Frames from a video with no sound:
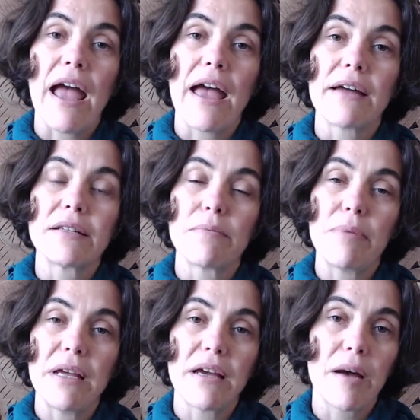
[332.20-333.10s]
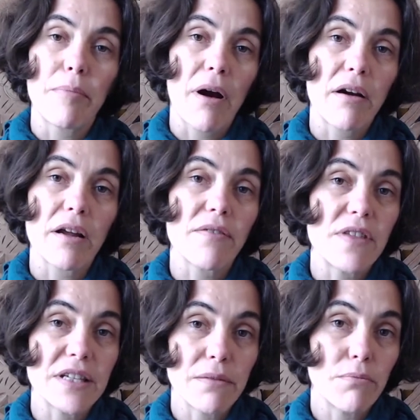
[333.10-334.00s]
and be a part of
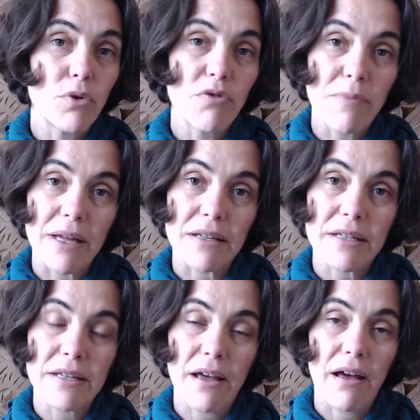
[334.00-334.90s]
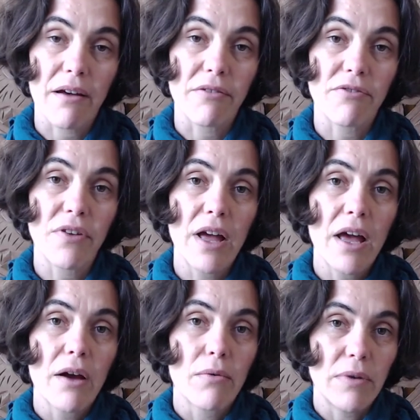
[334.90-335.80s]
this movement of
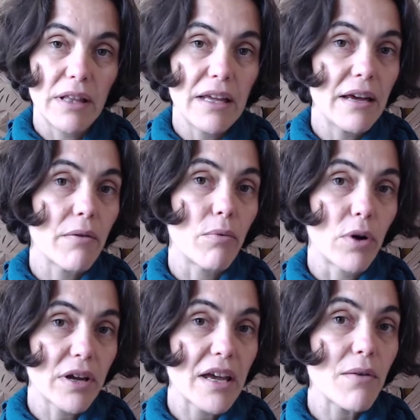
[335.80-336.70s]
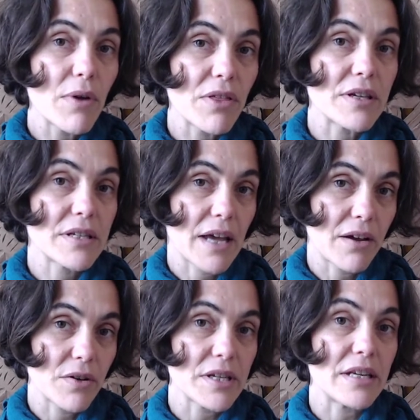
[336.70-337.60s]
really working with the
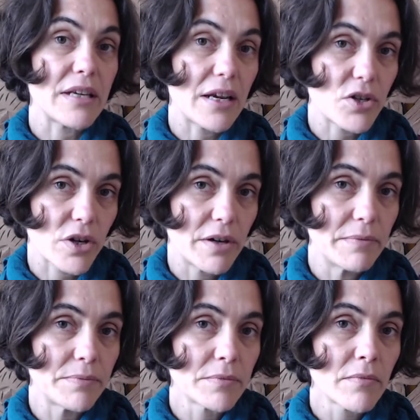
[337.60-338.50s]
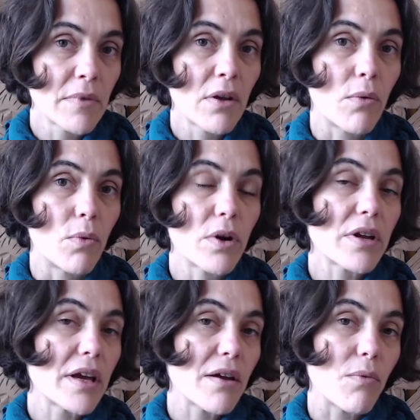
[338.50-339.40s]
cycles in nature,
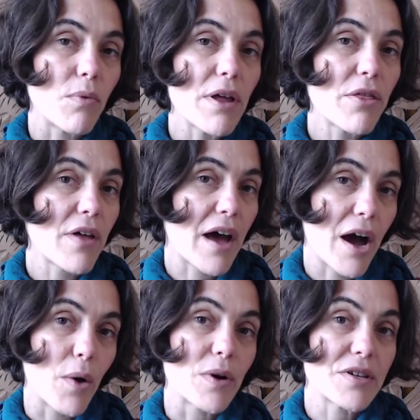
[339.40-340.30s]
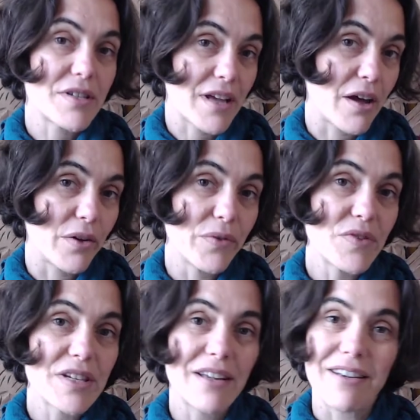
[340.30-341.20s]
working with
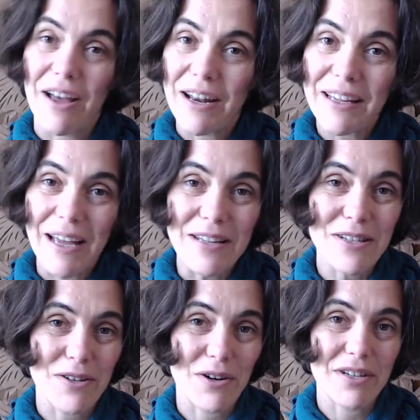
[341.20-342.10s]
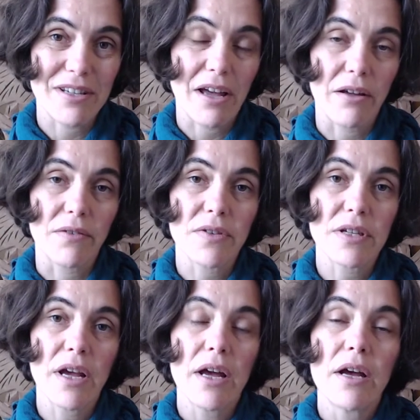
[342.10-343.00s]
ourselves, not against
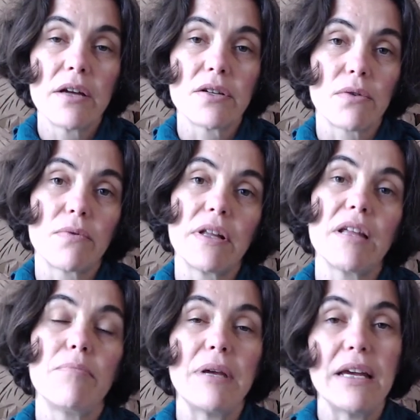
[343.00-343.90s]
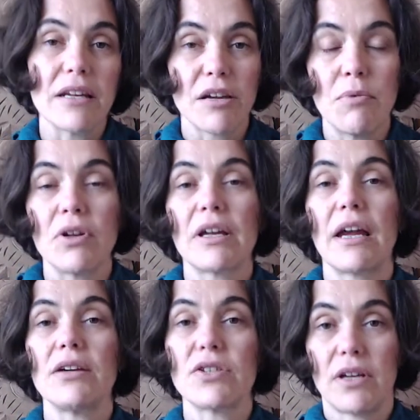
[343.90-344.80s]
ourselves, to really be in
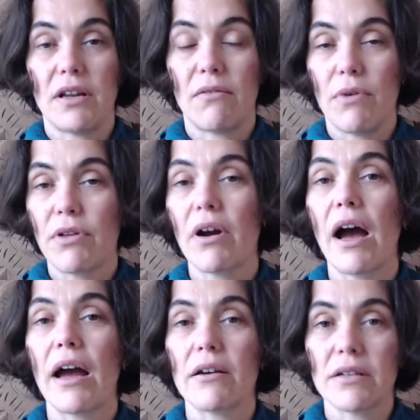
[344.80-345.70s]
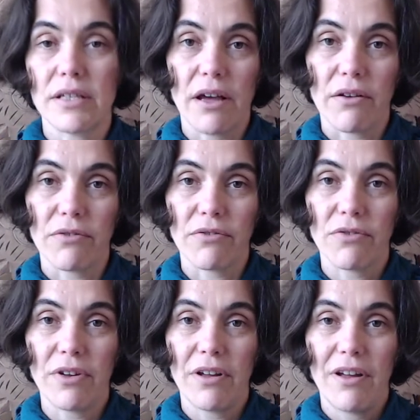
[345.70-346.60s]
communication with our higher self,